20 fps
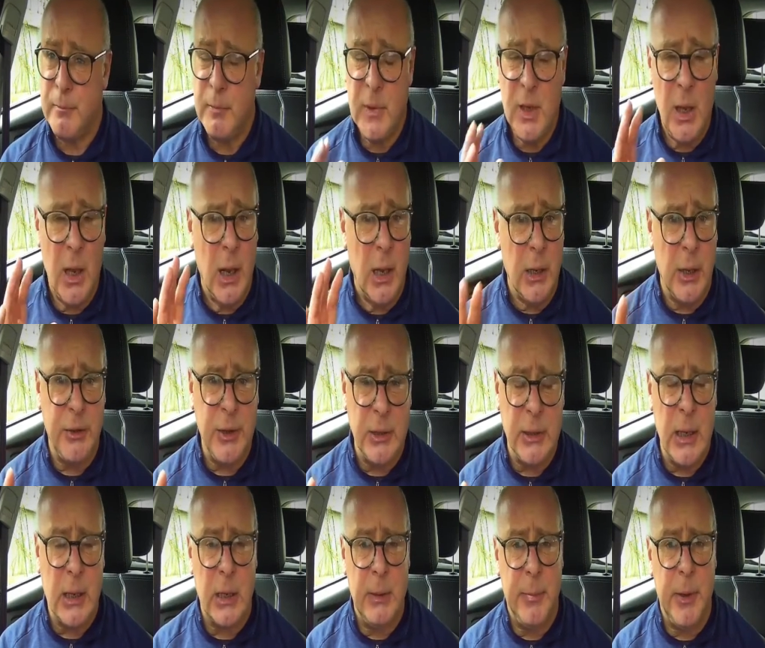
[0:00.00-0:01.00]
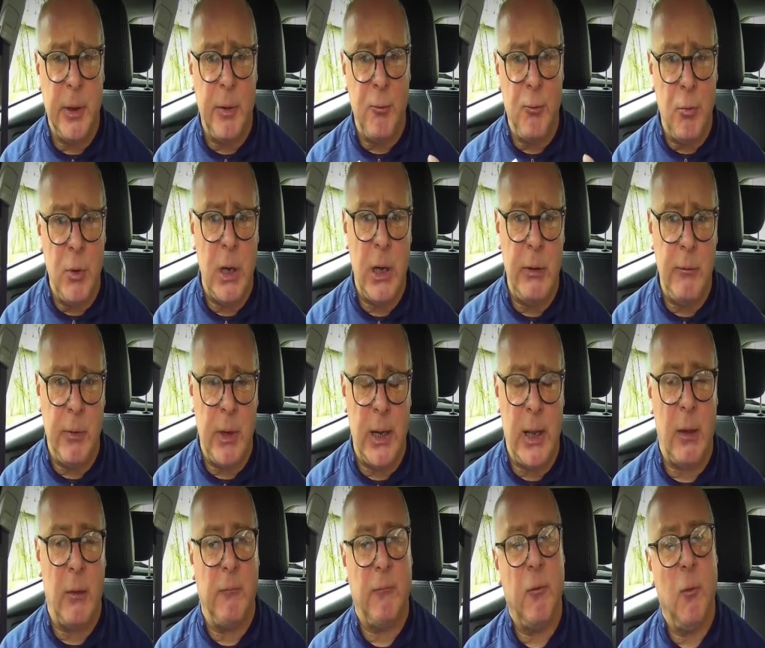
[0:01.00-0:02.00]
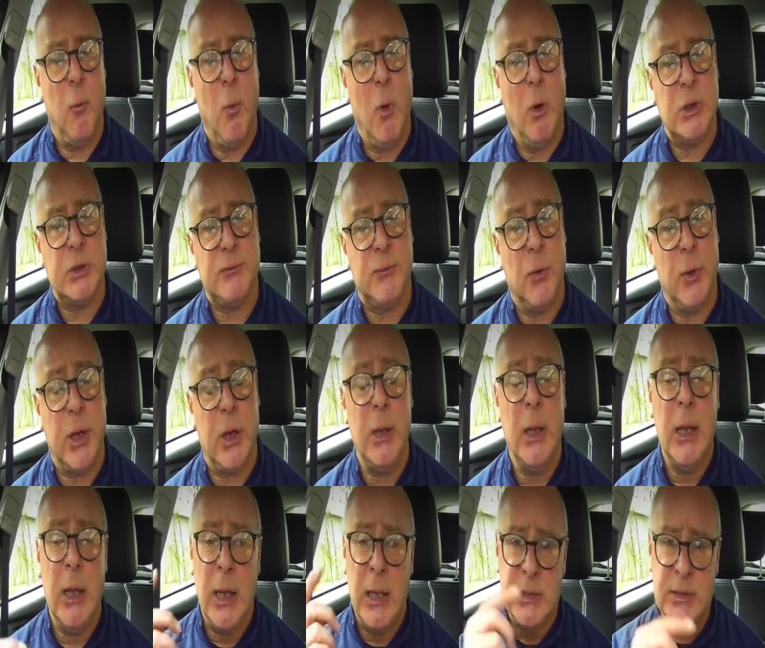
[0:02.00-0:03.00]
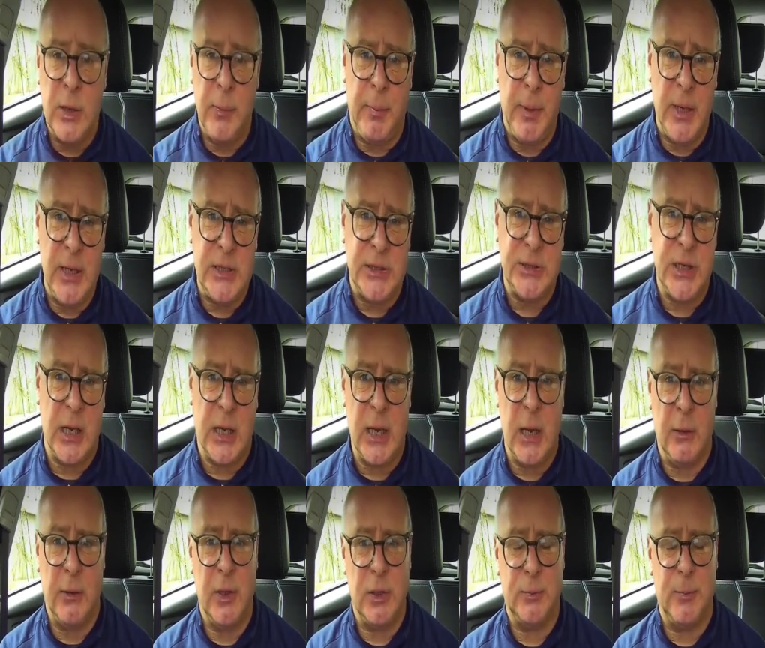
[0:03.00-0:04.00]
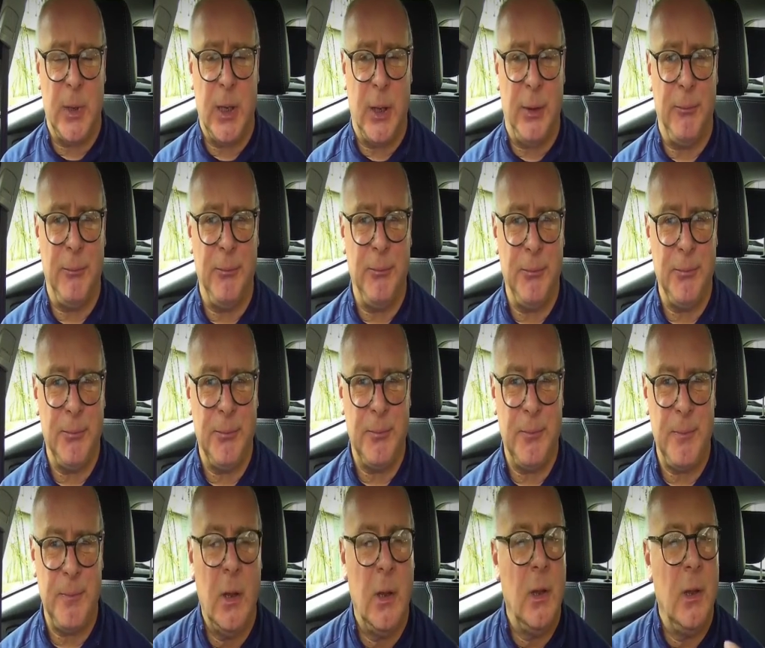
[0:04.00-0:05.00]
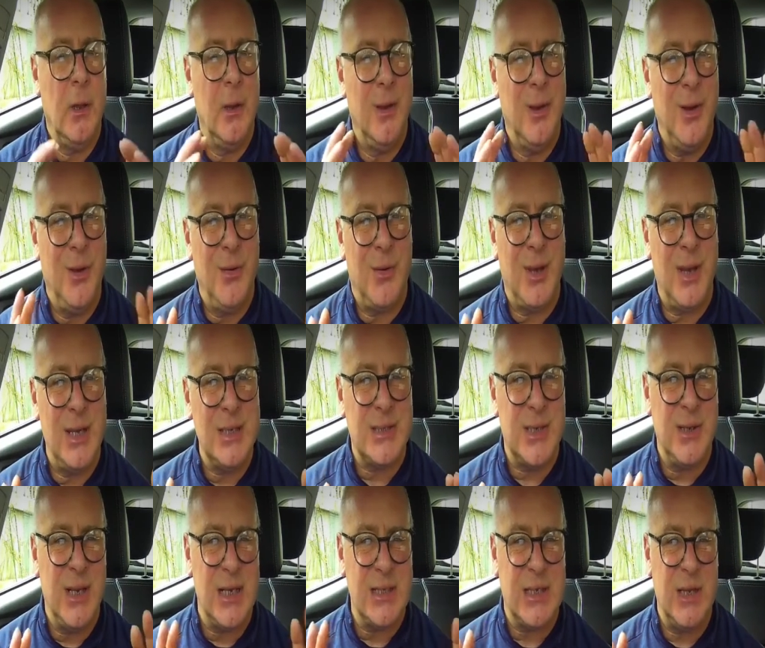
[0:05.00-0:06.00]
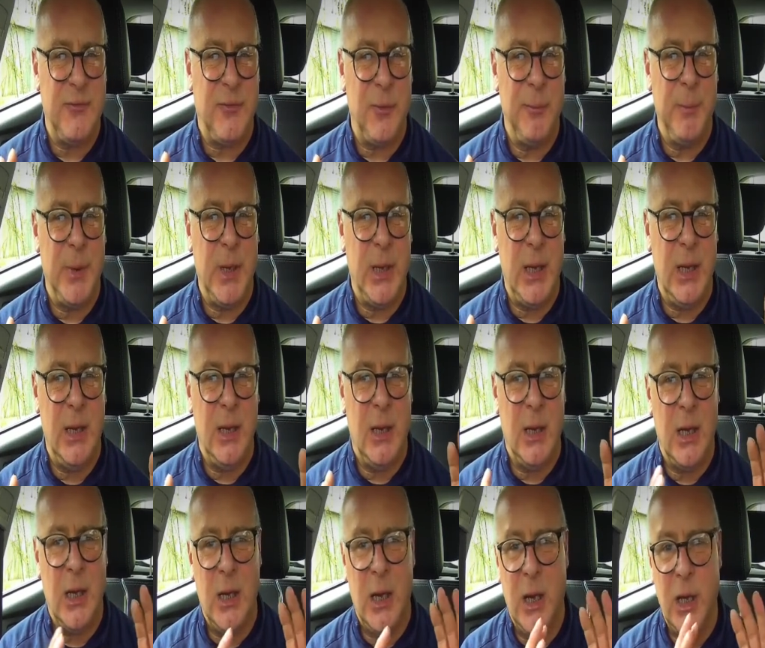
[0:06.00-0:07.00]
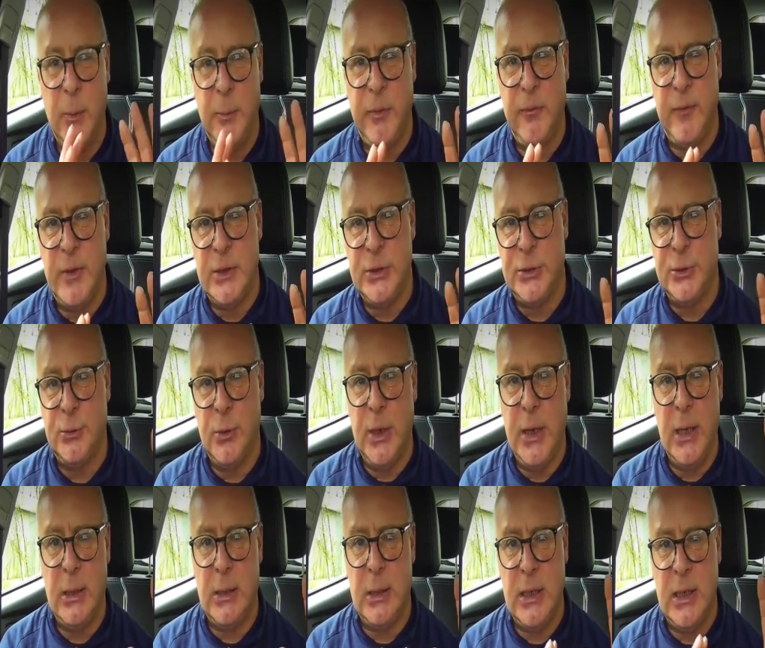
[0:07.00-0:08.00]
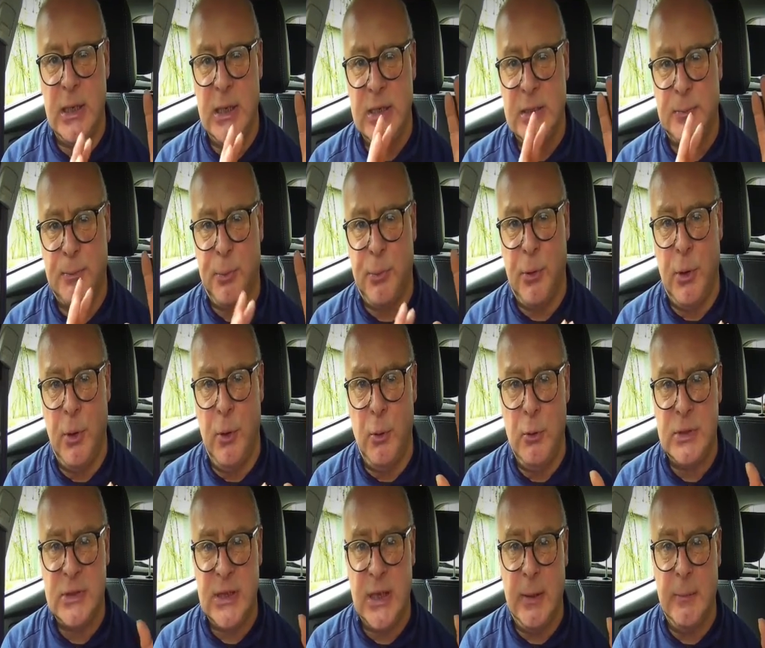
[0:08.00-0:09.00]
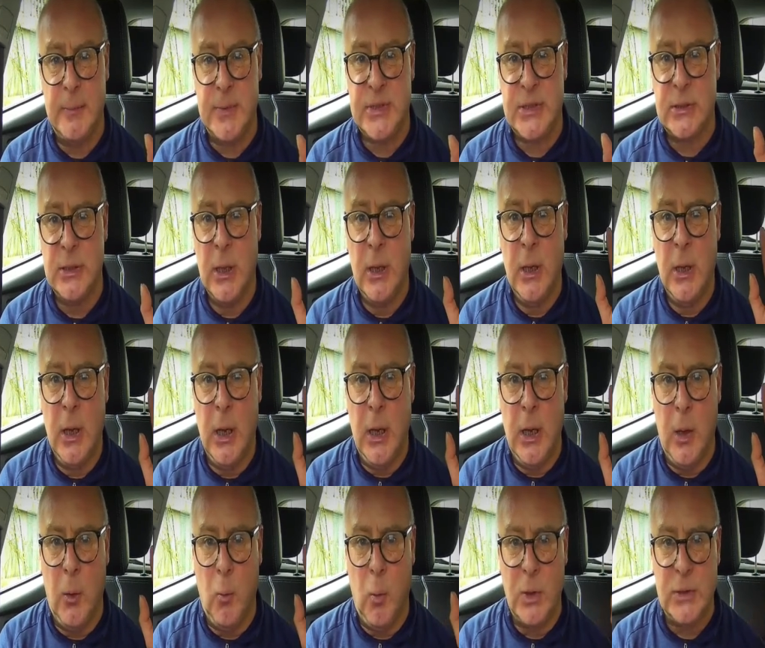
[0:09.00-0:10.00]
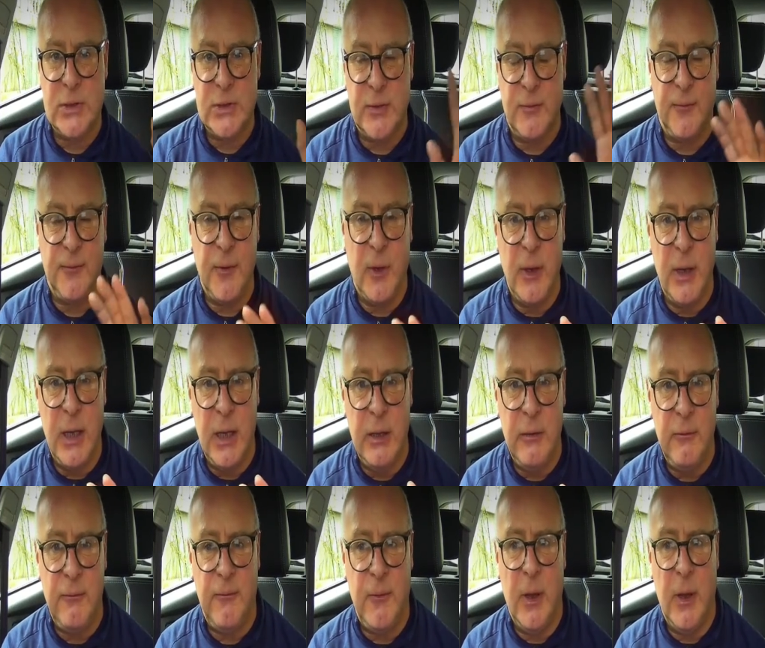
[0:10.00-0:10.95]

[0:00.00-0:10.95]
And I think they're going to be a really, really helpful watch for you, so please check out those below. Okay, so that's it from me. Hope you've enjoyed these pro tips 1 to 5.